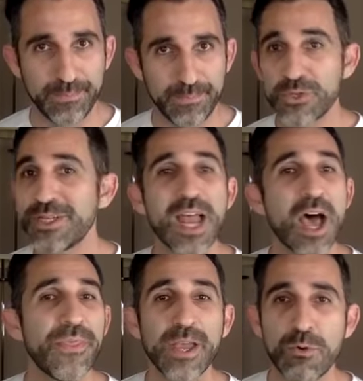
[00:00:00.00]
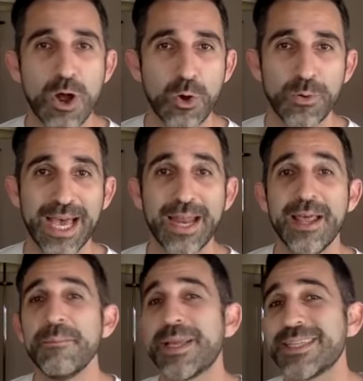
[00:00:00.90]
There's nothing wrong with that.
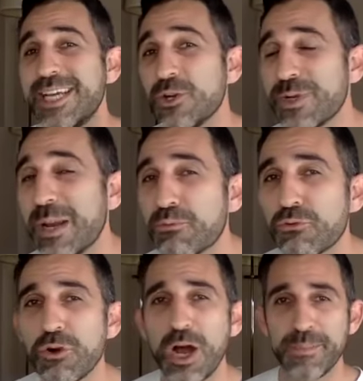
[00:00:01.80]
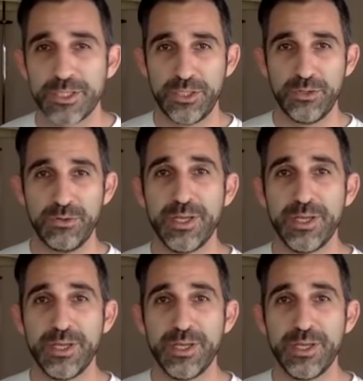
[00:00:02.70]
Because here's what I promise you.